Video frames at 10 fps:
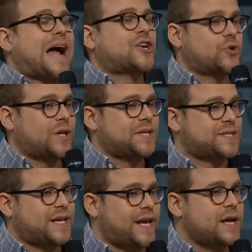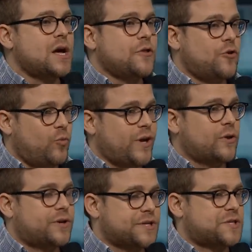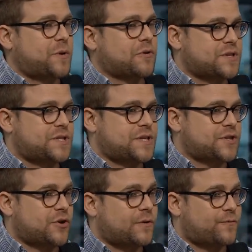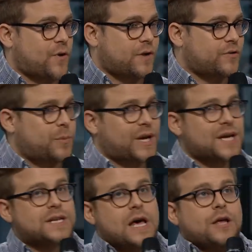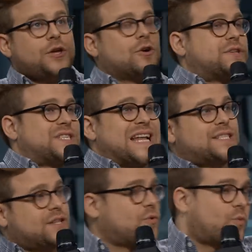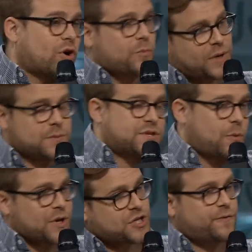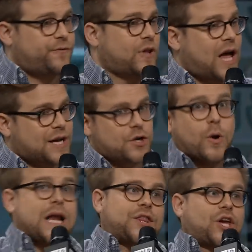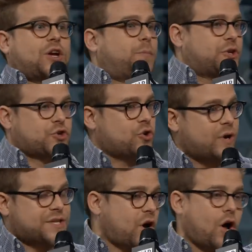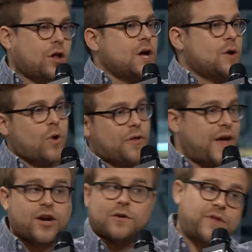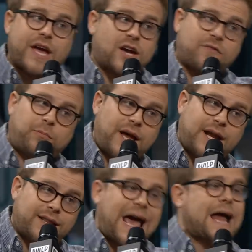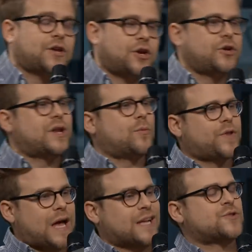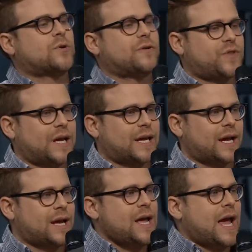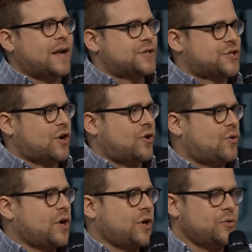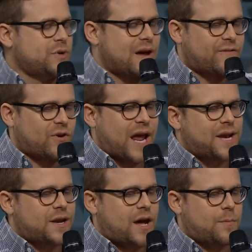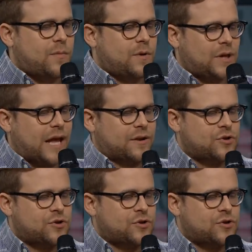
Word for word: actually see the real conspiracies that are in front of you, because your sense of the world becomes so much in flux. Oh, anything could be true. It's all, well, they could, they could have planted that. You know, you end up with that sort of thinking. And so you never end up like